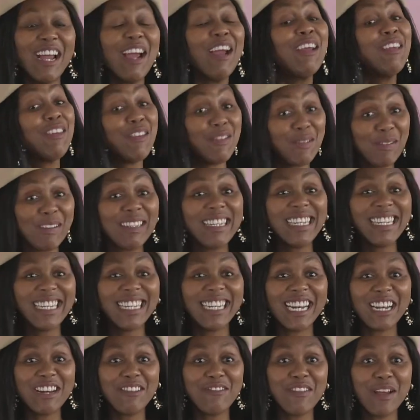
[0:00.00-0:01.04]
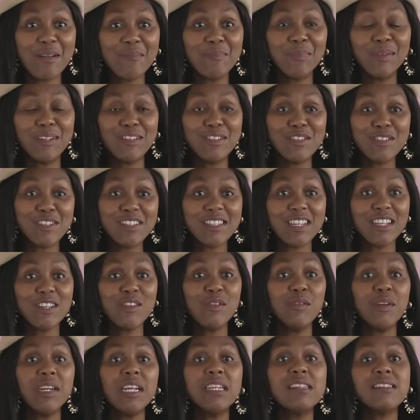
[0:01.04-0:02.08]
you will need an event producer.
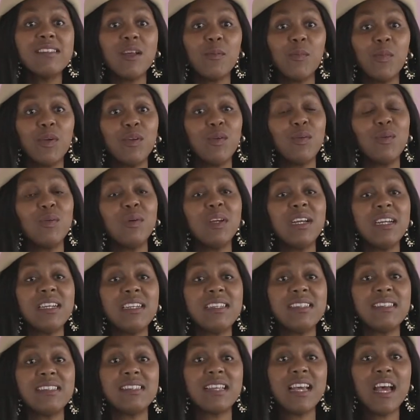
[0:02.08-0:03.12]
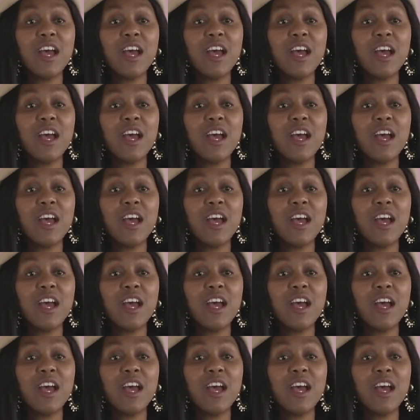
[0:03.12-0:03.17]
You need someone who is